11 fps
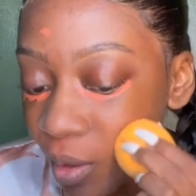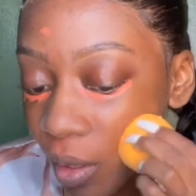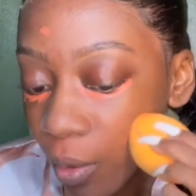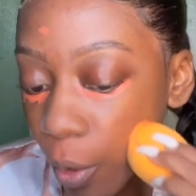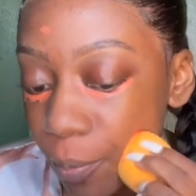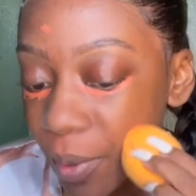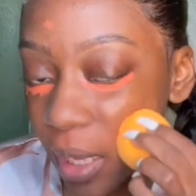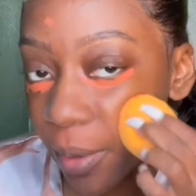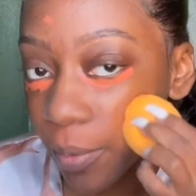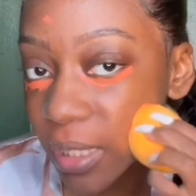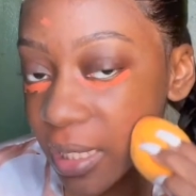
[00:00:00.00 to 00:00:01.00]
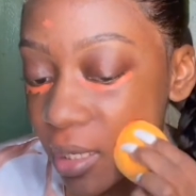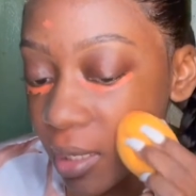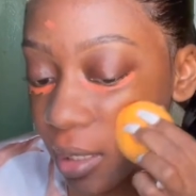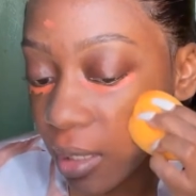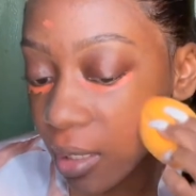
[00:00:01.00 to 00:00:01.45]
or be able
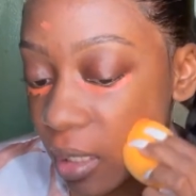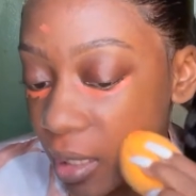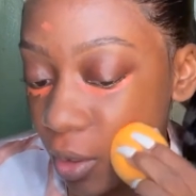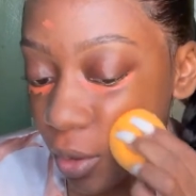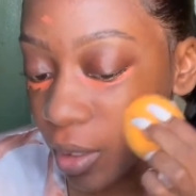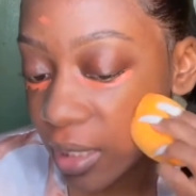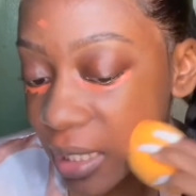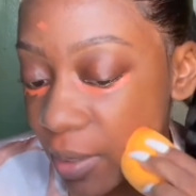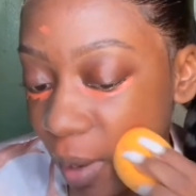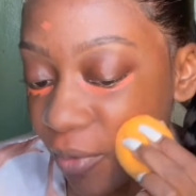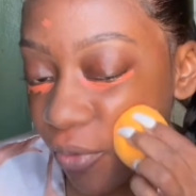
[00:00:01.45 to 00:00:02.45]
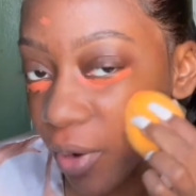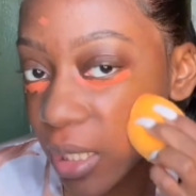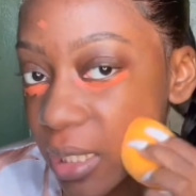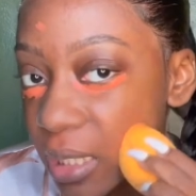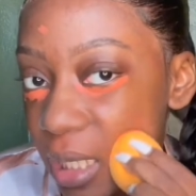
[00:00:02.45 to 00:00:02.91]
to see my
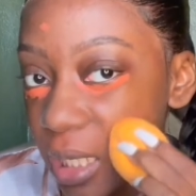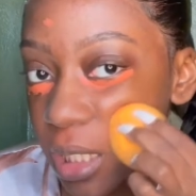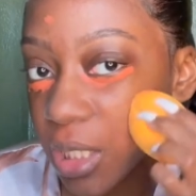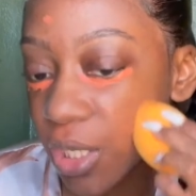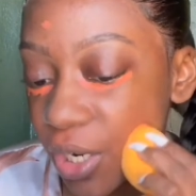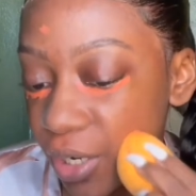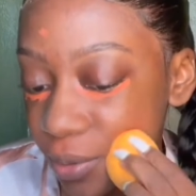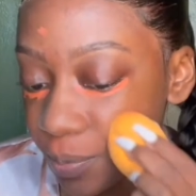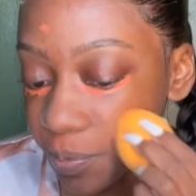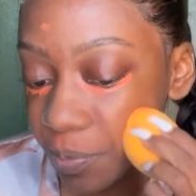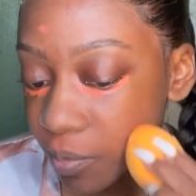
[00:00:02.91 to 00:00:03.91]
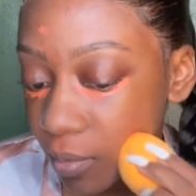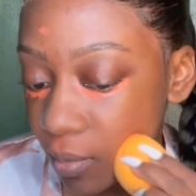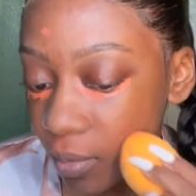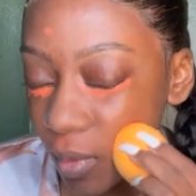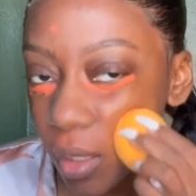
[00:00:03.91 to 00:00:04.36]
friends easier
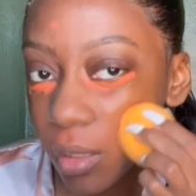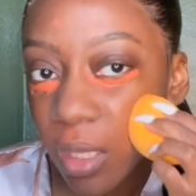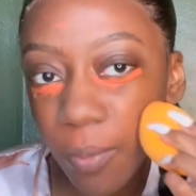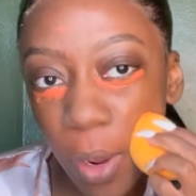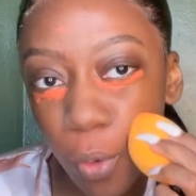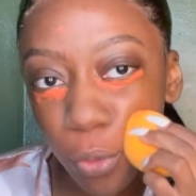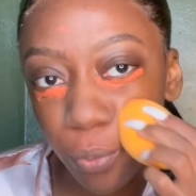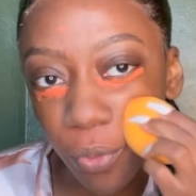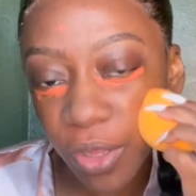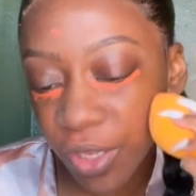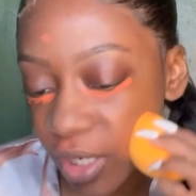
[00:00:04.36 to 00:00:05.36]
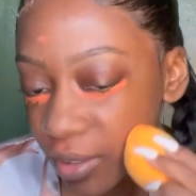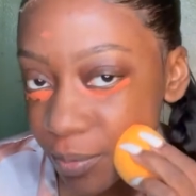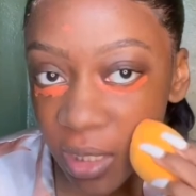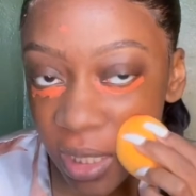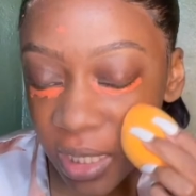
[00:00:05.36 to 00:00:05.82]
than my own brother?
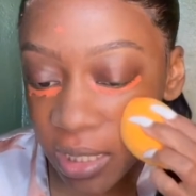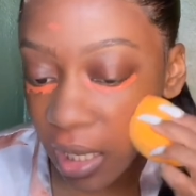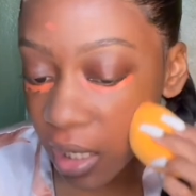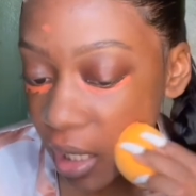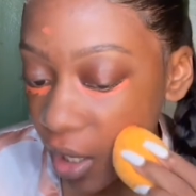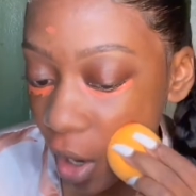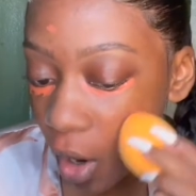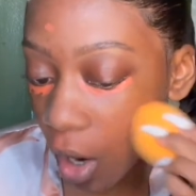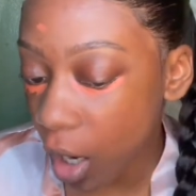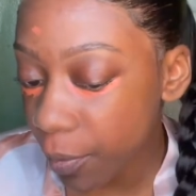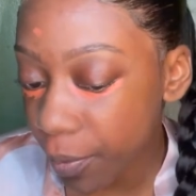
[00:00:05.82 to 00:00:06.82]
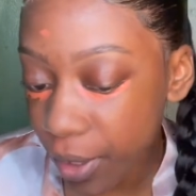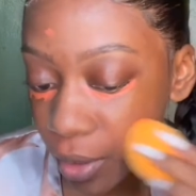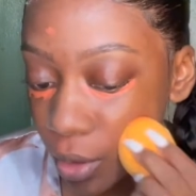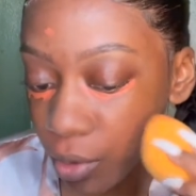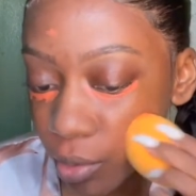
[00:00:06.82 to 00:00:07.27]
That's kind of like a hard
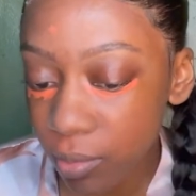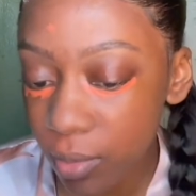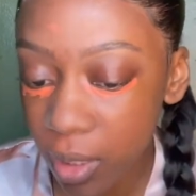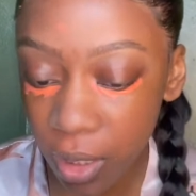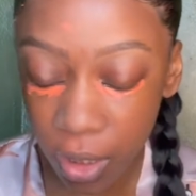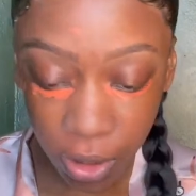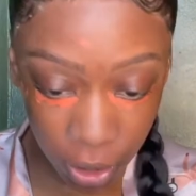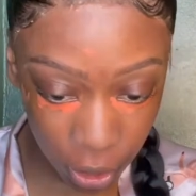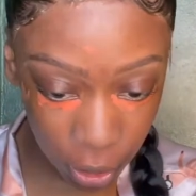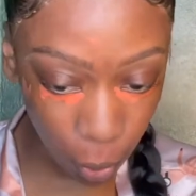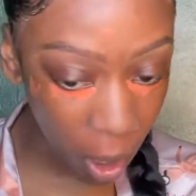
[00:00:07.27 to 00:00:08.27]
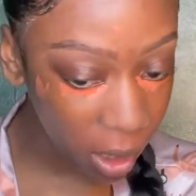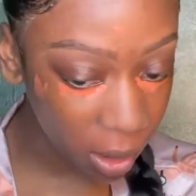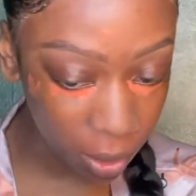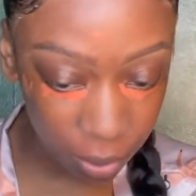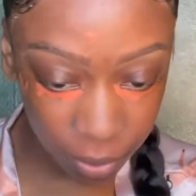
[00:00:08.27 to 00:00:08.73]
pill to
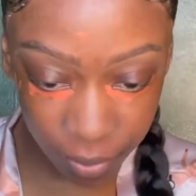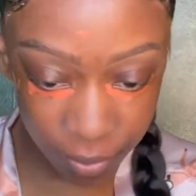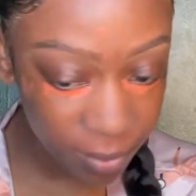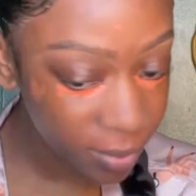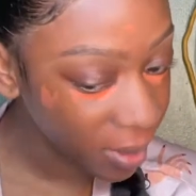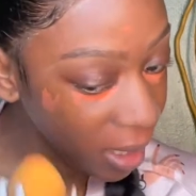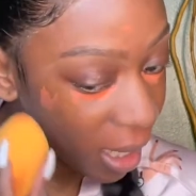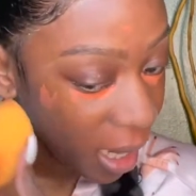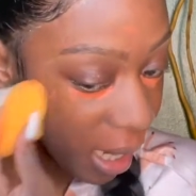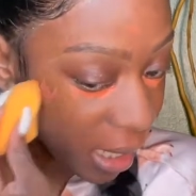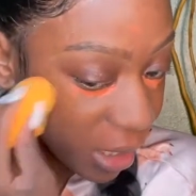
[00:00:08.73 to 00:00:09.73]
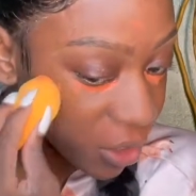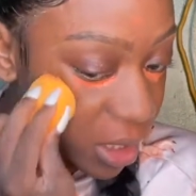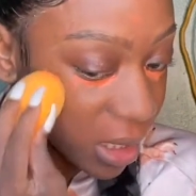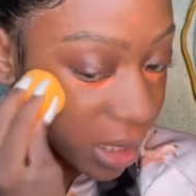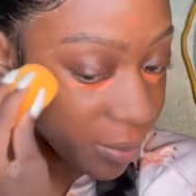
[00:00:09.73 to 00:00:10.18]
swallow. And I
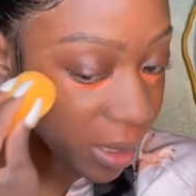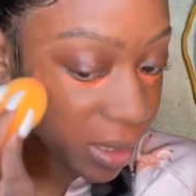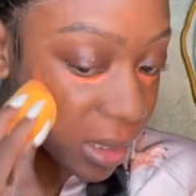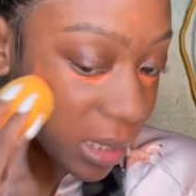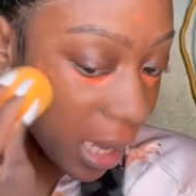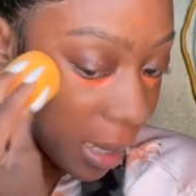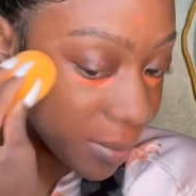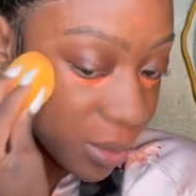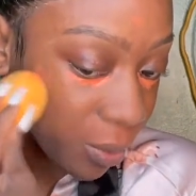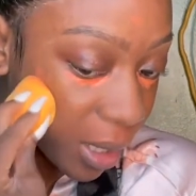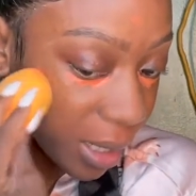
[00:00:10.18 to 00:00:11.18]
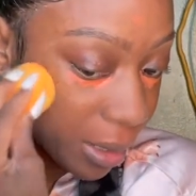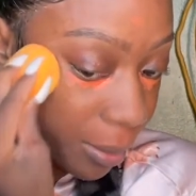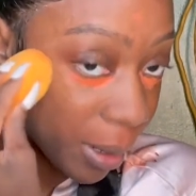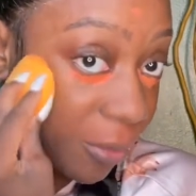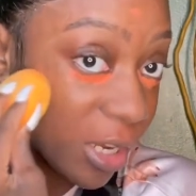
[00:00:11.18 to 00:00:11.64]
just think about the times when
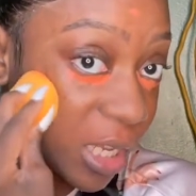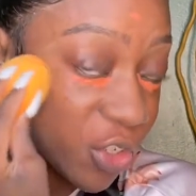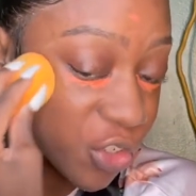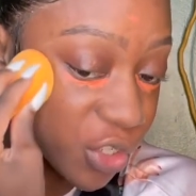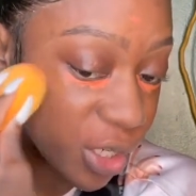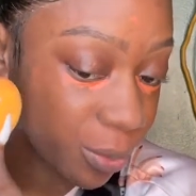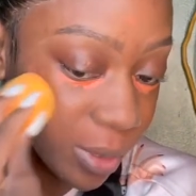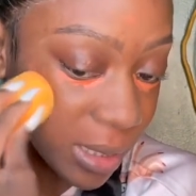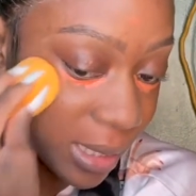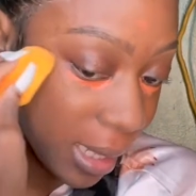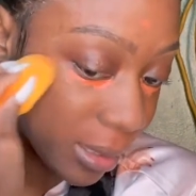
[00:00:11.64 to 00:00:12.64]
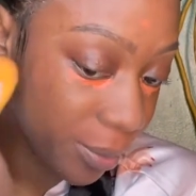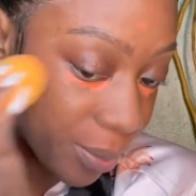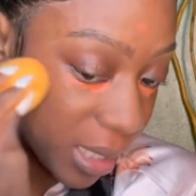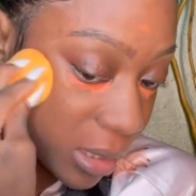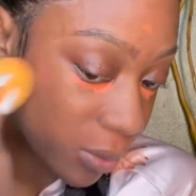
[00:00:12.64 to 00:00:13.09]
my relationship was not the
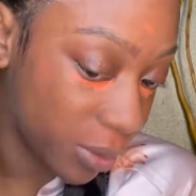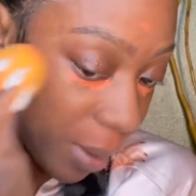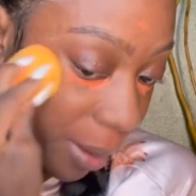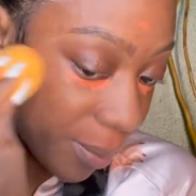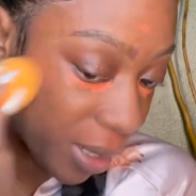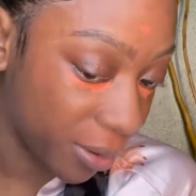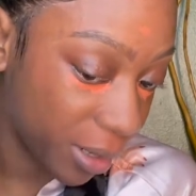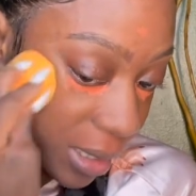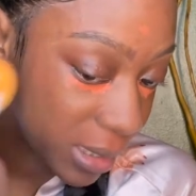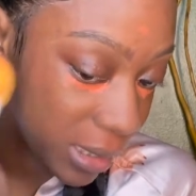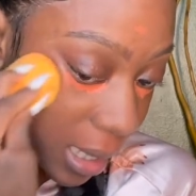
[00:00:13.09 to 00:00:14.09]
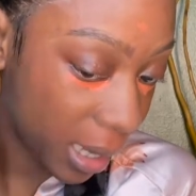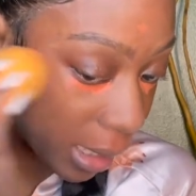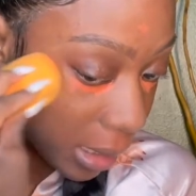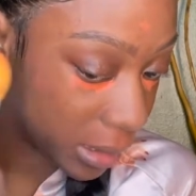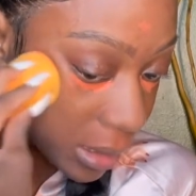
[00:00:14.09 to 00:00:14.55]
best with my parents,
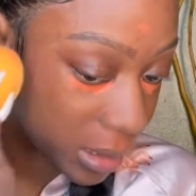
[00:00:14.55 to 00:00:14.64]
and